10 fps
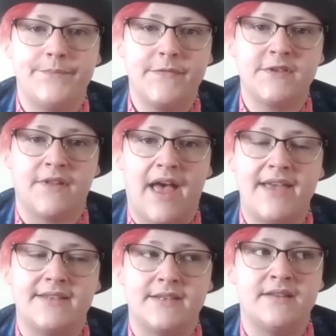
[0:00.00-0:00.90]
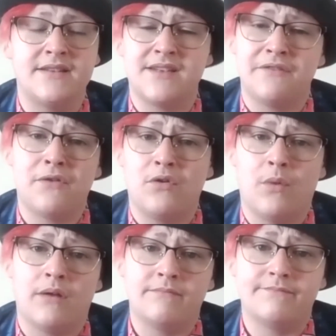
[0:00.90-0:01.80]
So that is it's a difficult
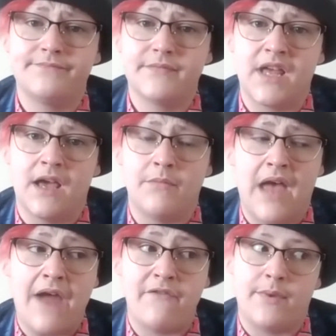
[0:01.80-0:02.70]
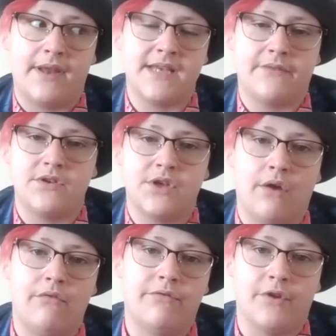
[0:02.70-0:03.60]
one that everybody's having to
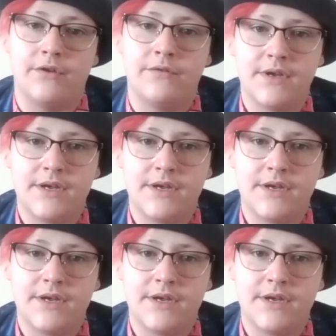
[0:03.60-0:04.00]
go through.